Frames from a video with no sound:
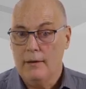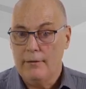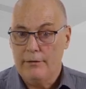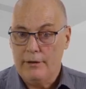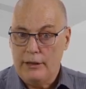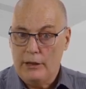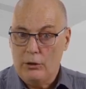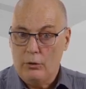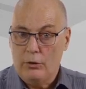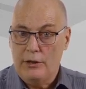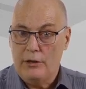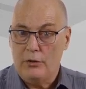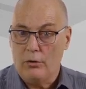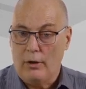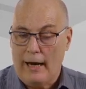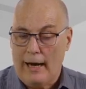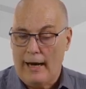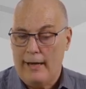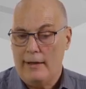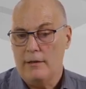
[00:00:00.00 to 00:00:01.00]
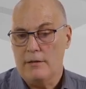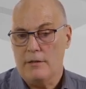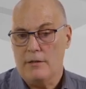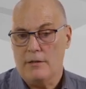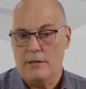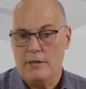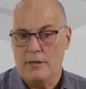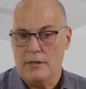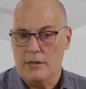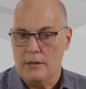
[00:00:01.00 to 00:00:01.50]
then you need to island the
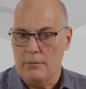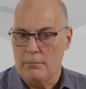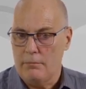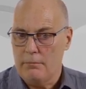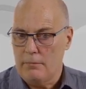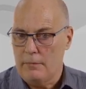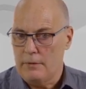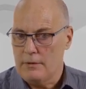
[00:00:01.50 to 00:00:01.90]
system.